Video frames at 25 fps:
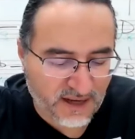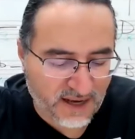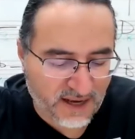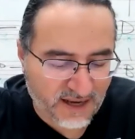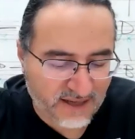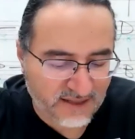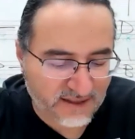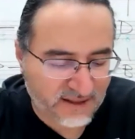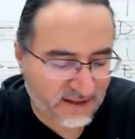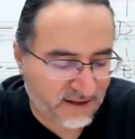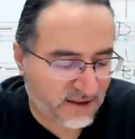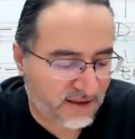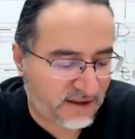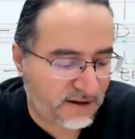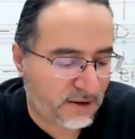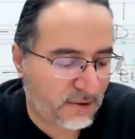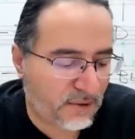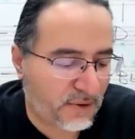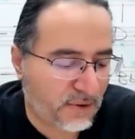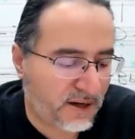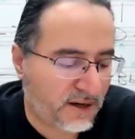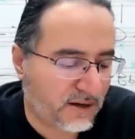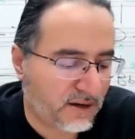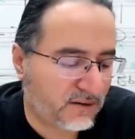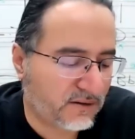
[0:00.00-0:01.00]
as a
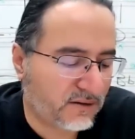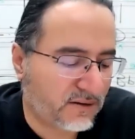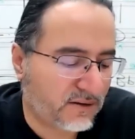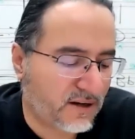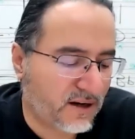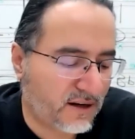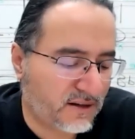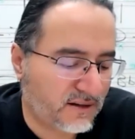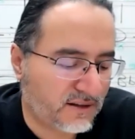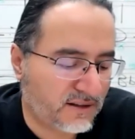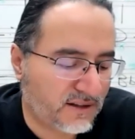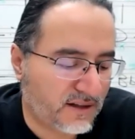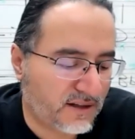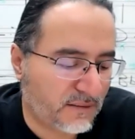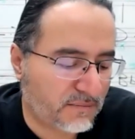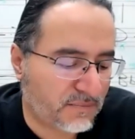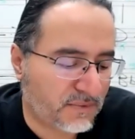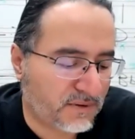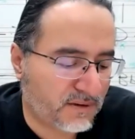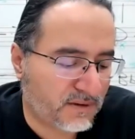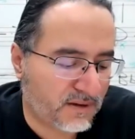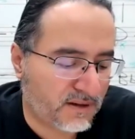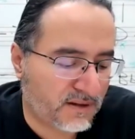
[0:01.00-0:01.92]
theoretical concept,